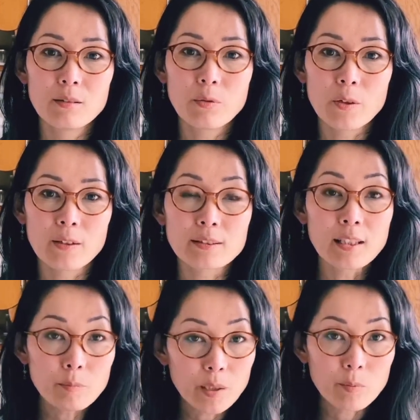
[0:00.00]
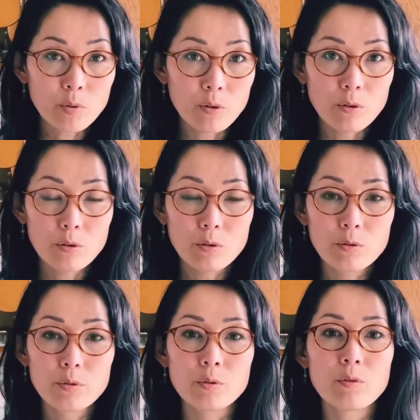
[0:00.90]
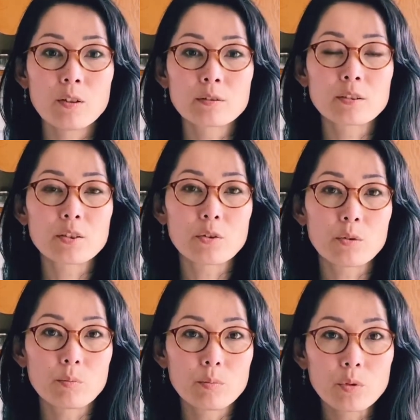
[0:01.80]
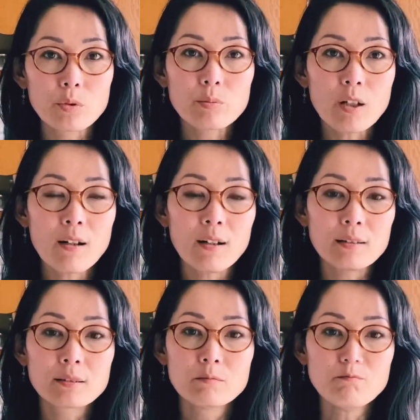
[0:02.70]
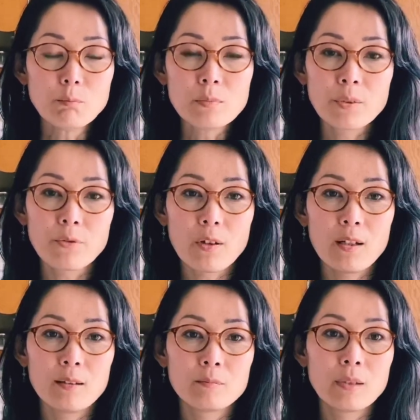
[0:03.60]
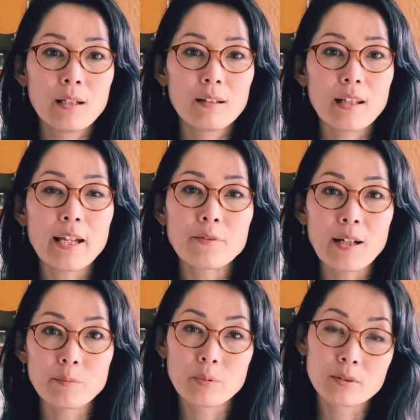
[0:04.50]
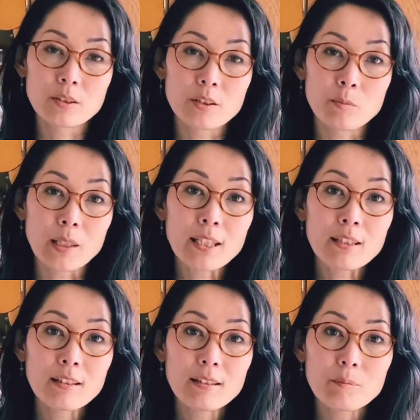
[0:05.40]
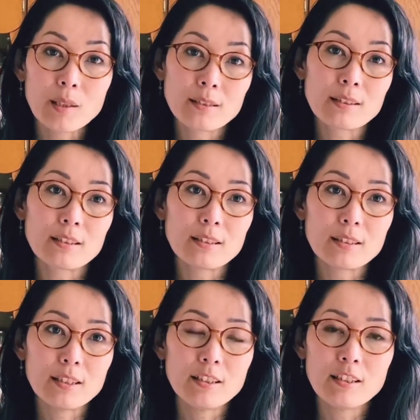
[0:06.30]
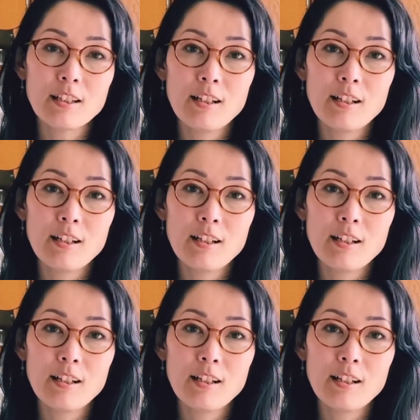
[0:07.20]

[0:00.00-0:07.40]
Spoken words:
for some people who wants to move on from life happens to me mentality,